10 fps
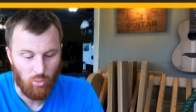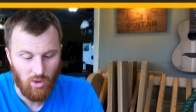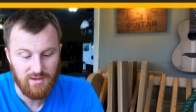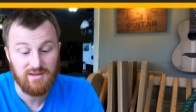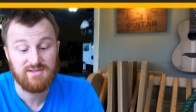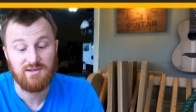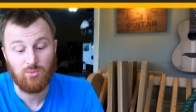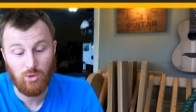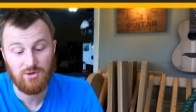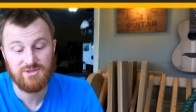what is the
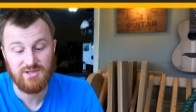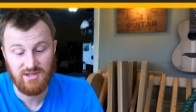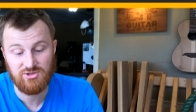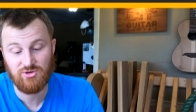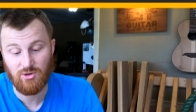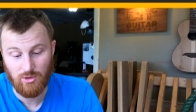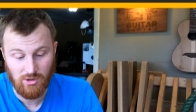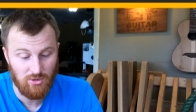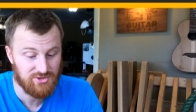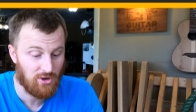worst injury or
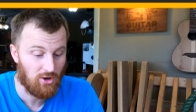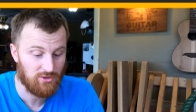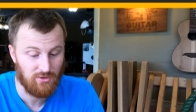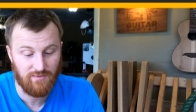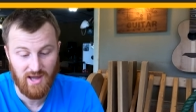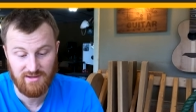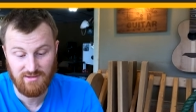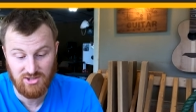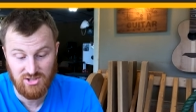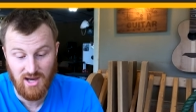close call you have had
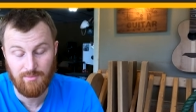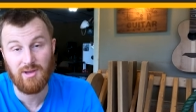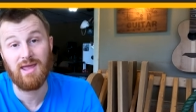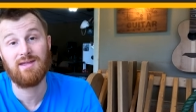in the shop,